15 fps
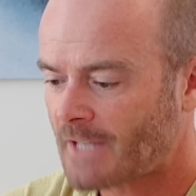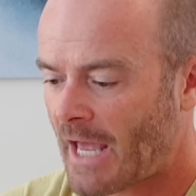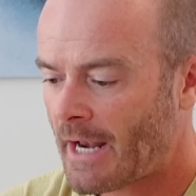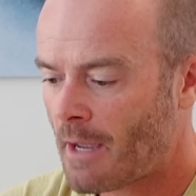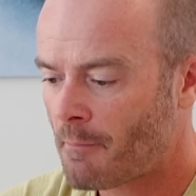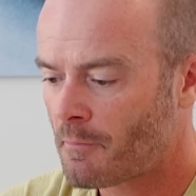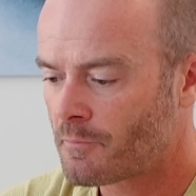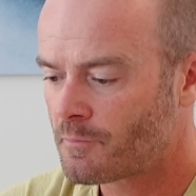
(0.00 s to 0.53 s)
and
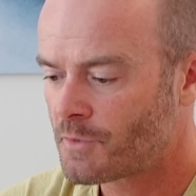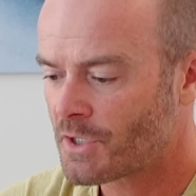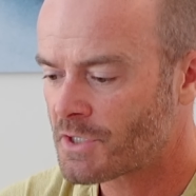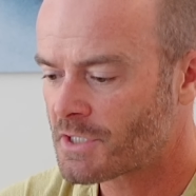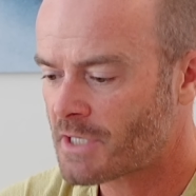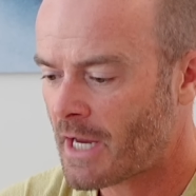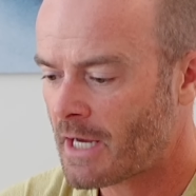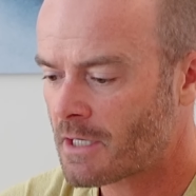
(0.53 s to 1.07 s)
I'm
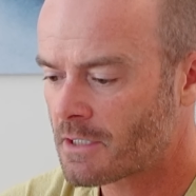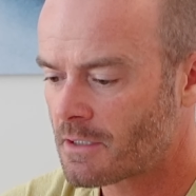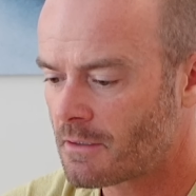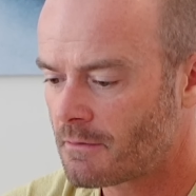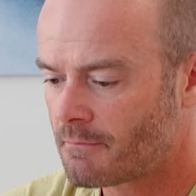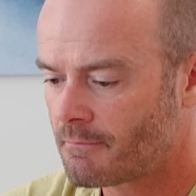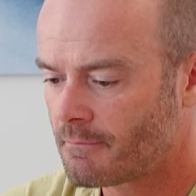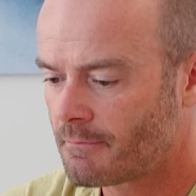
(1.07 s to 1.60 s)
just psyched
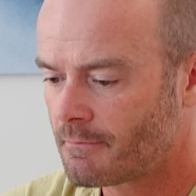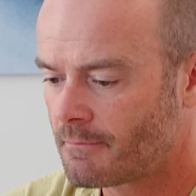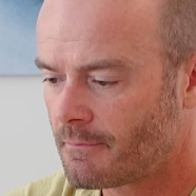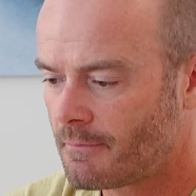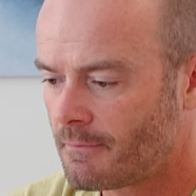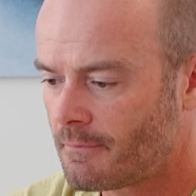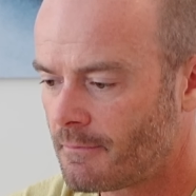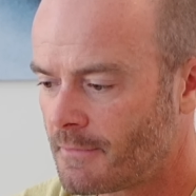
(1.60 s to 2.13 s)

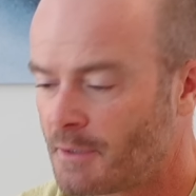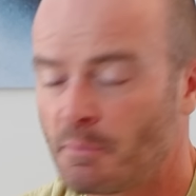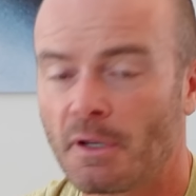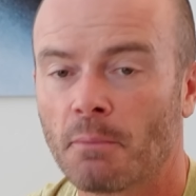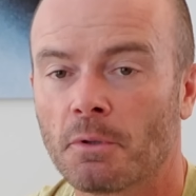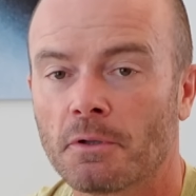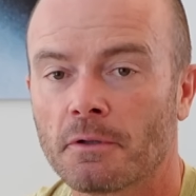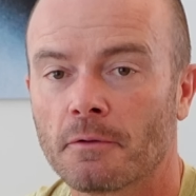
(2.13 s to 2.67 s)
to be
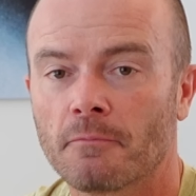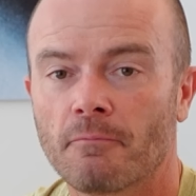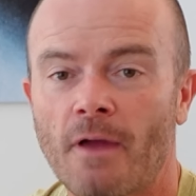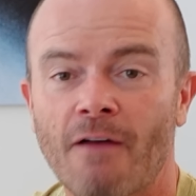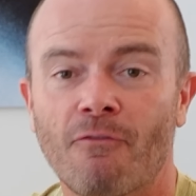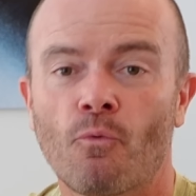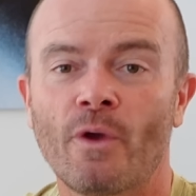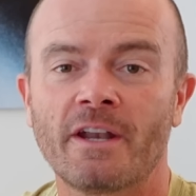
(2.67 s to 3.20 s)
able to
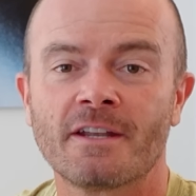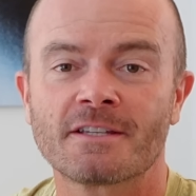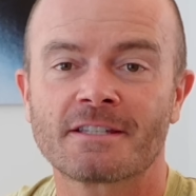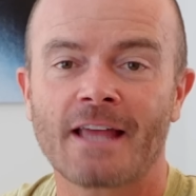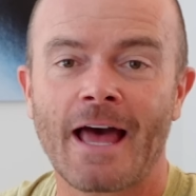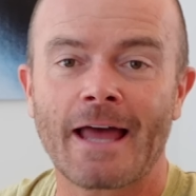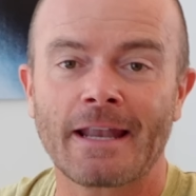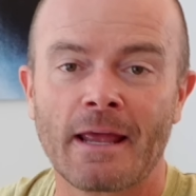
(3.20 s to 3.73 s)
have witnessed
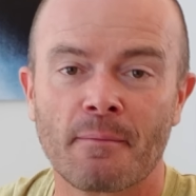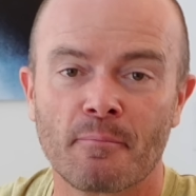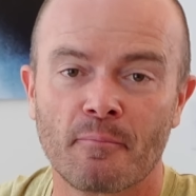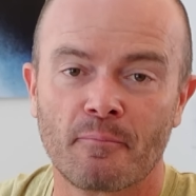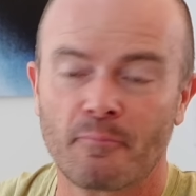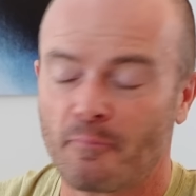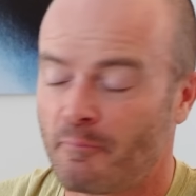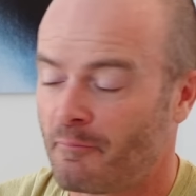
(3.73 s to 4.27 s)
that and
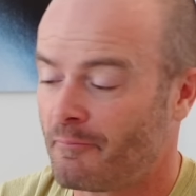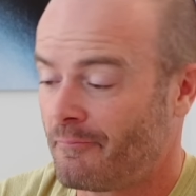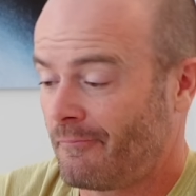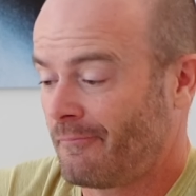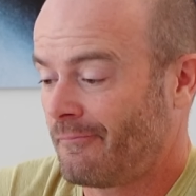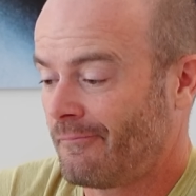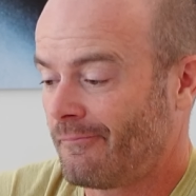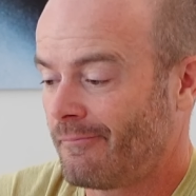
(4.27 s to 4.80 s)

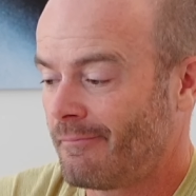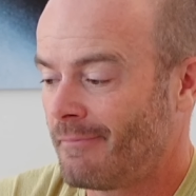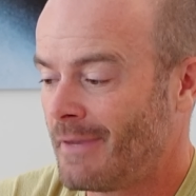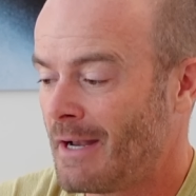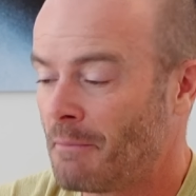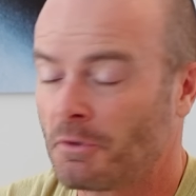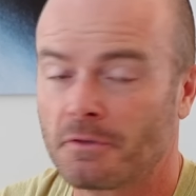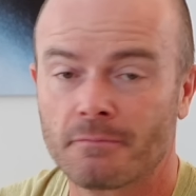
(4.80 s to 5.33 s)

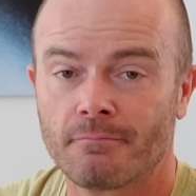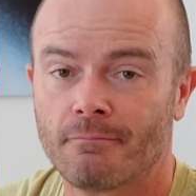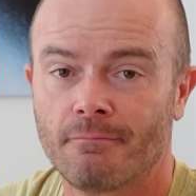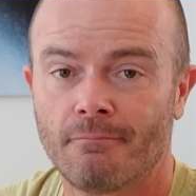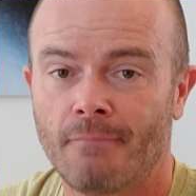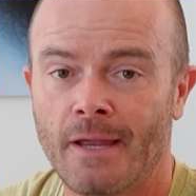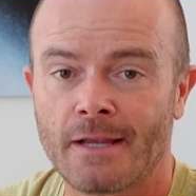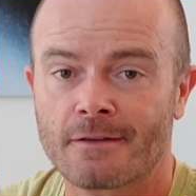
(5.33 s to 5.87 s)
been able to
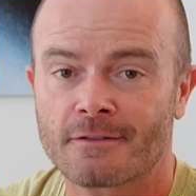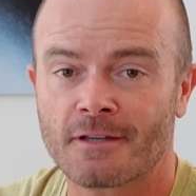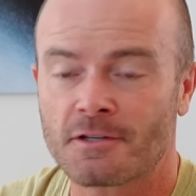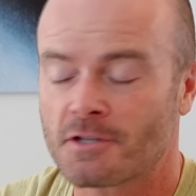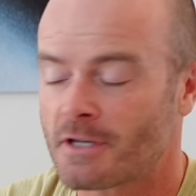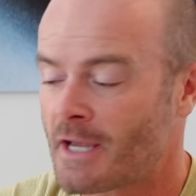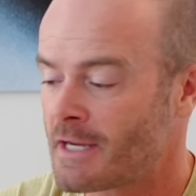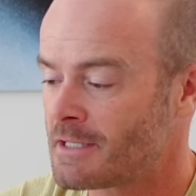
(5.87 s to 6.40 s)
make
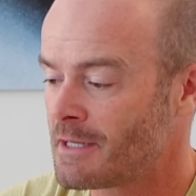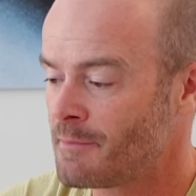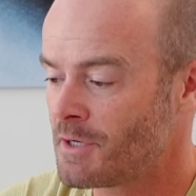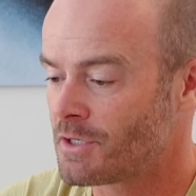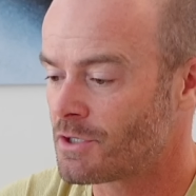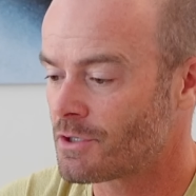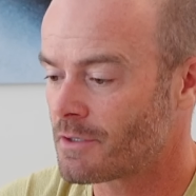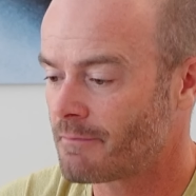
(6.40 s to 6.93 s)
such a nice
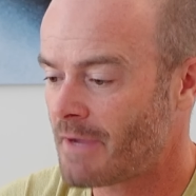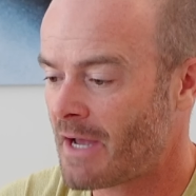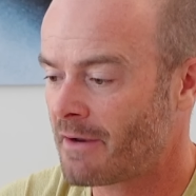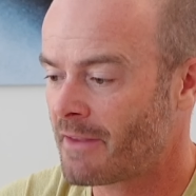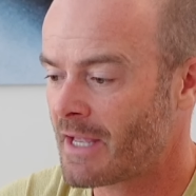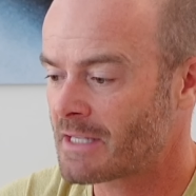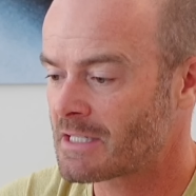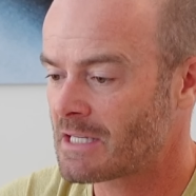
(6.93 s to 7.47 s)
image out
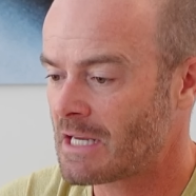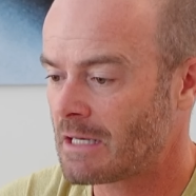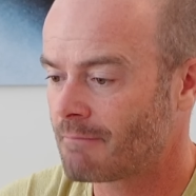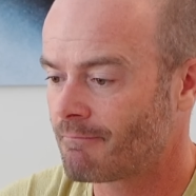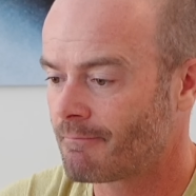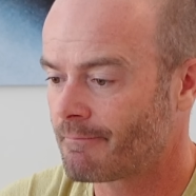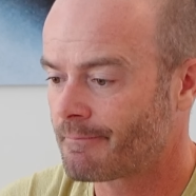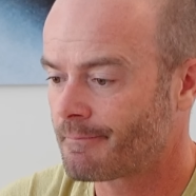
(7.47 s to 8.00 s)
of that scene.
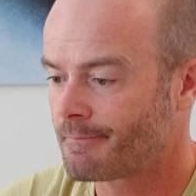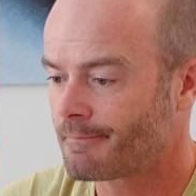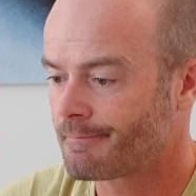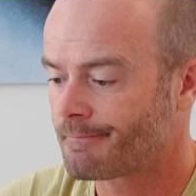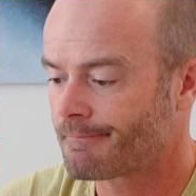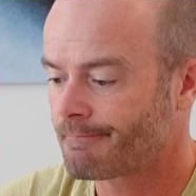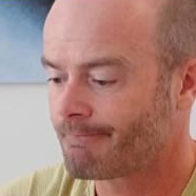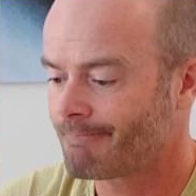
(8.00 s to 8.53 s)

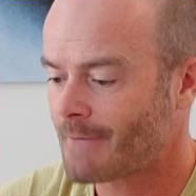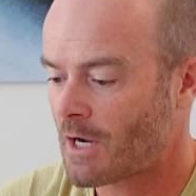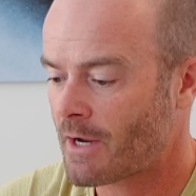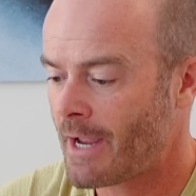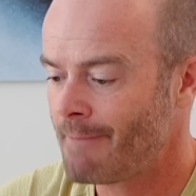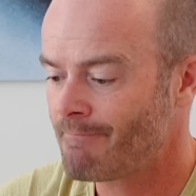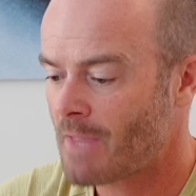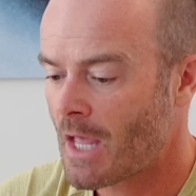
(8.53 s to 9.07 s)

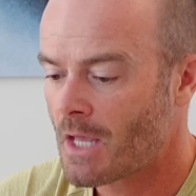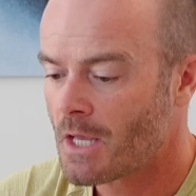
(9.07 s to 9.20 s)
Okay,